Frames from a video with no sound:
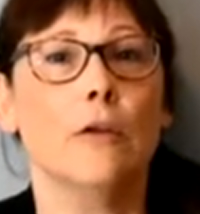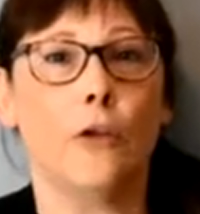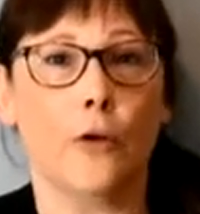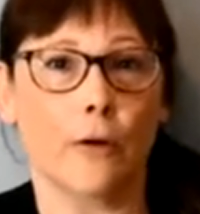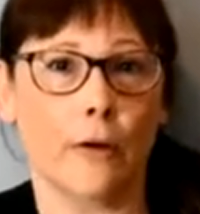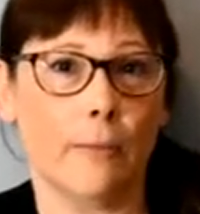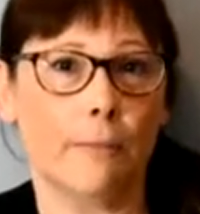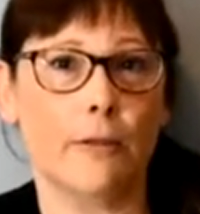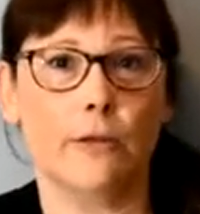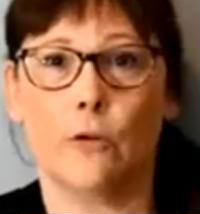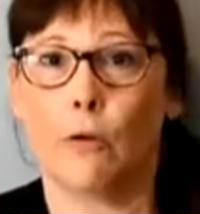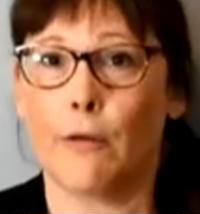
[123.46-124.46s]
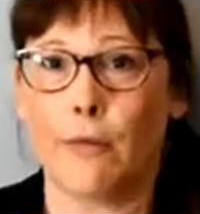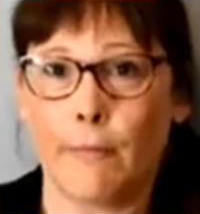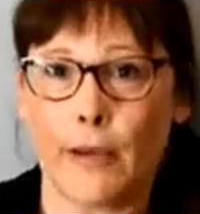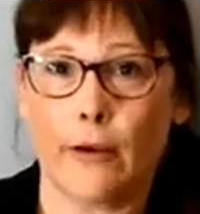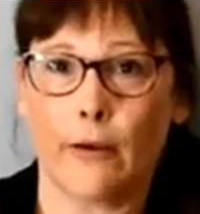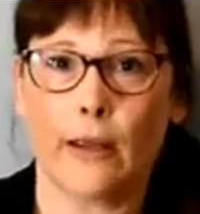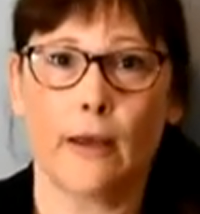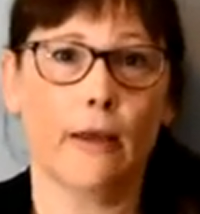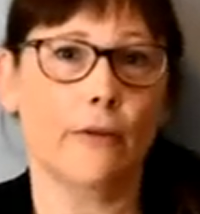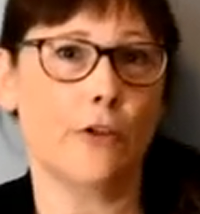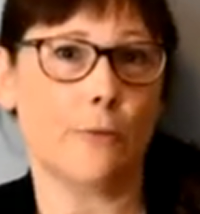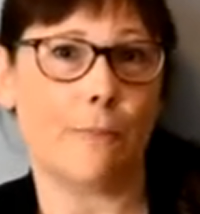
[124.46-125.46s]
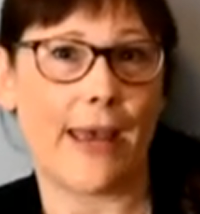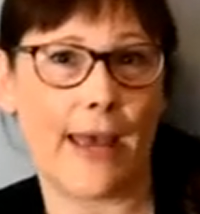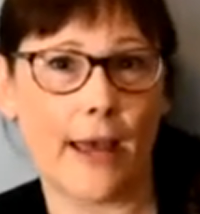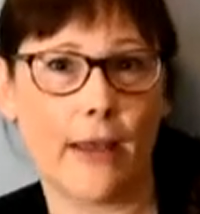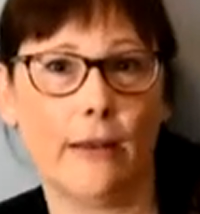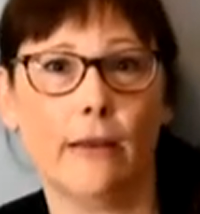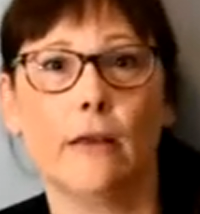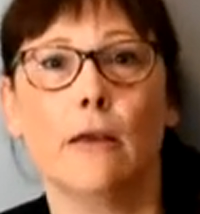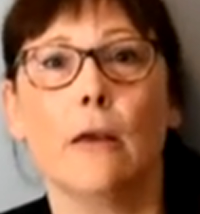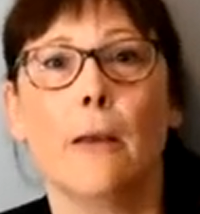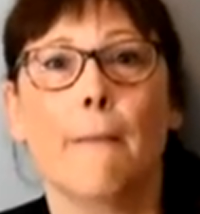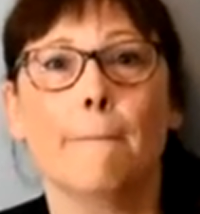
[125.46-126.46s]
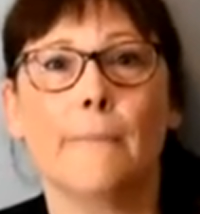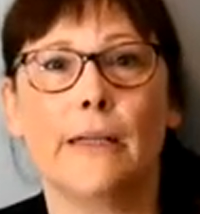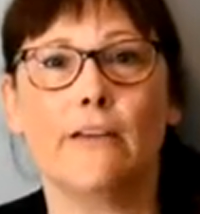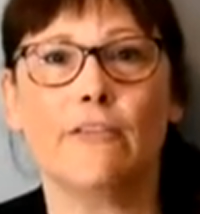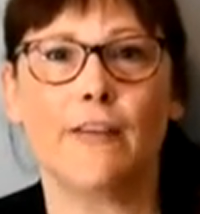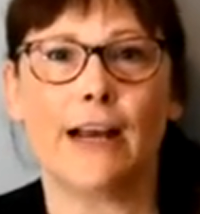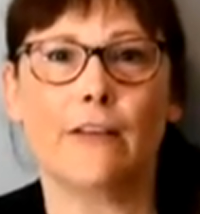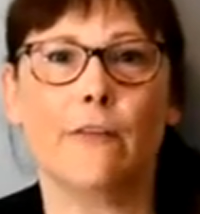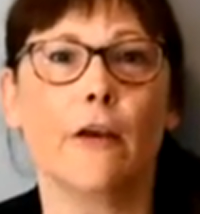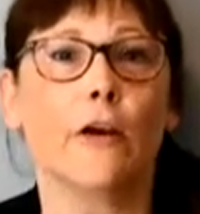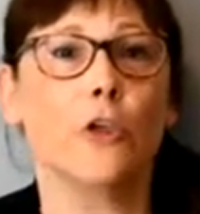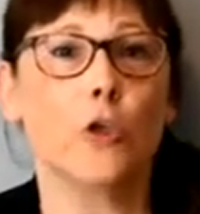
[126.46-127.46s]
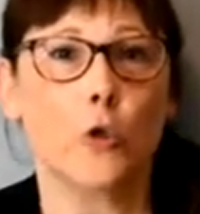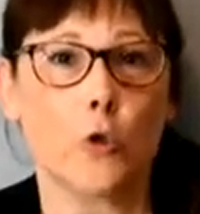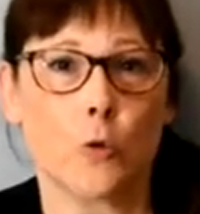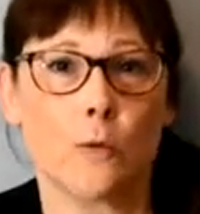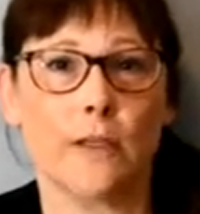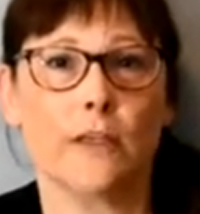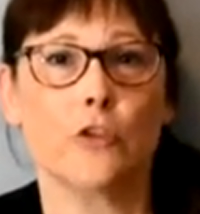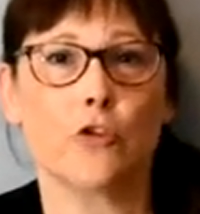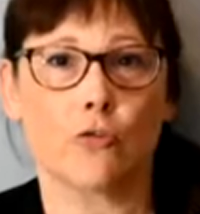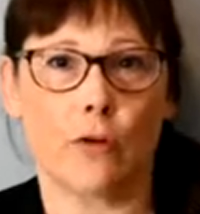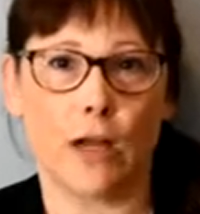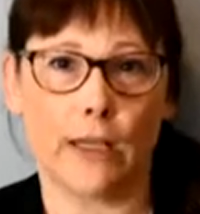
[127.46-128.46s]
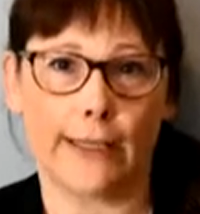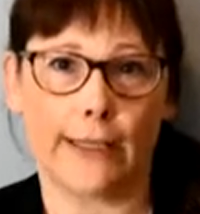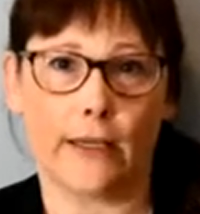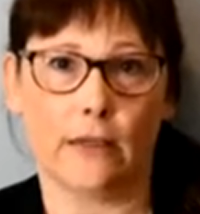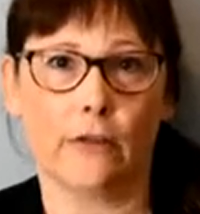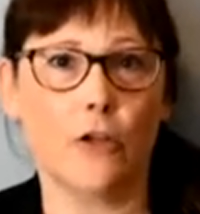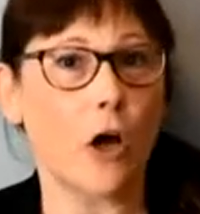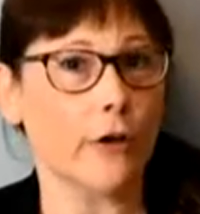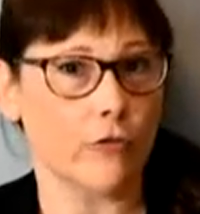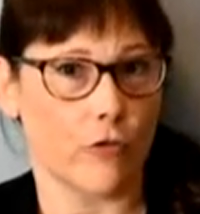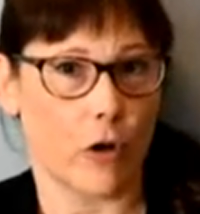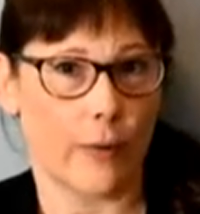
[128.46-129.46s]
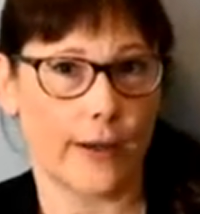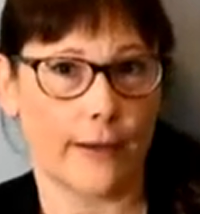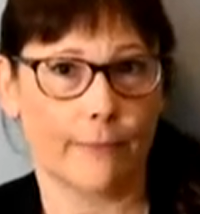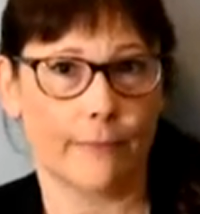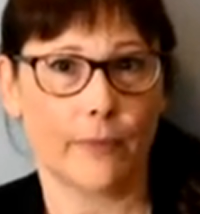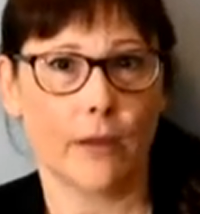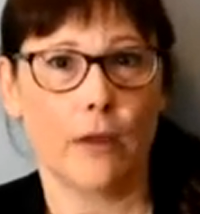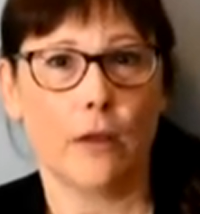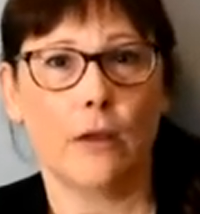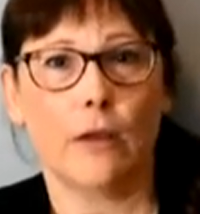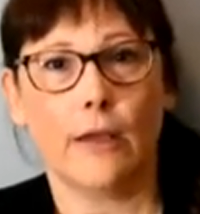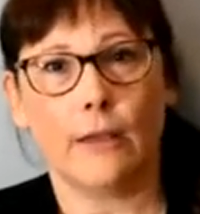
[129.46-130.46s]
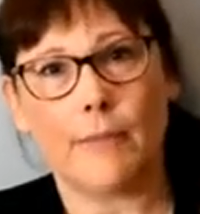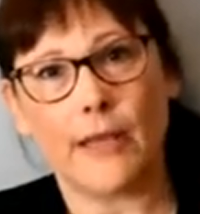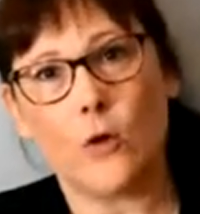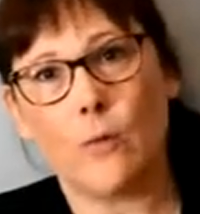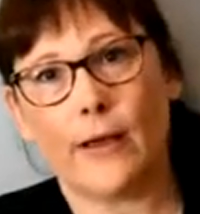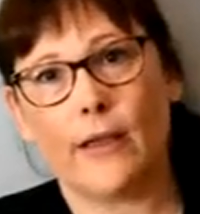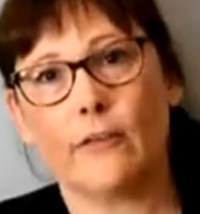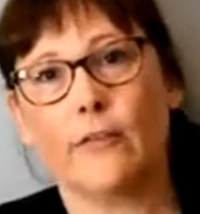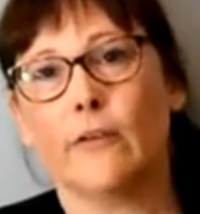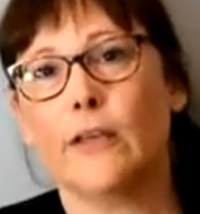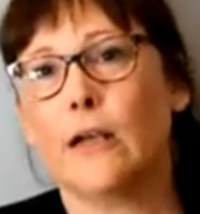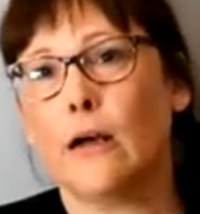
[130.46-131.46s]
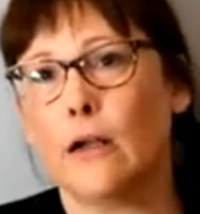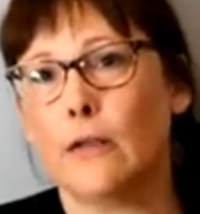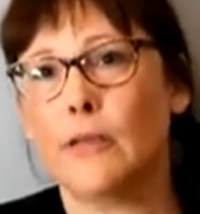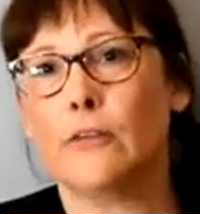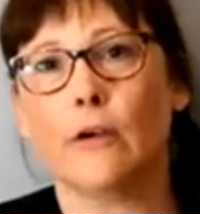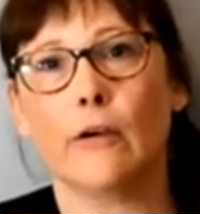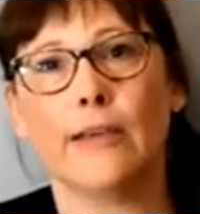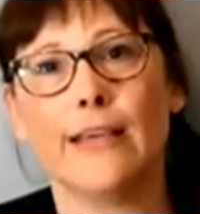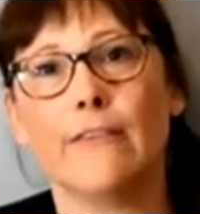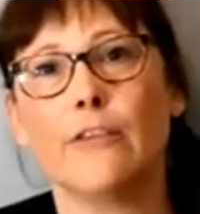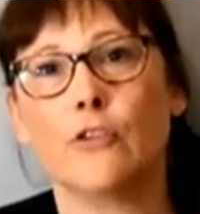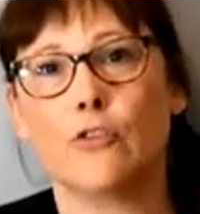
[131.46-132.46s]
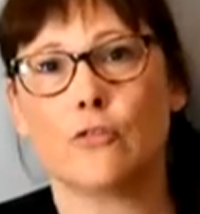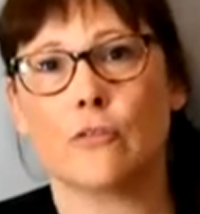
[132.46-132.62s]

Europe, North America, Japan, but in fact they are usually struggling, not growing. In many ways their economies are even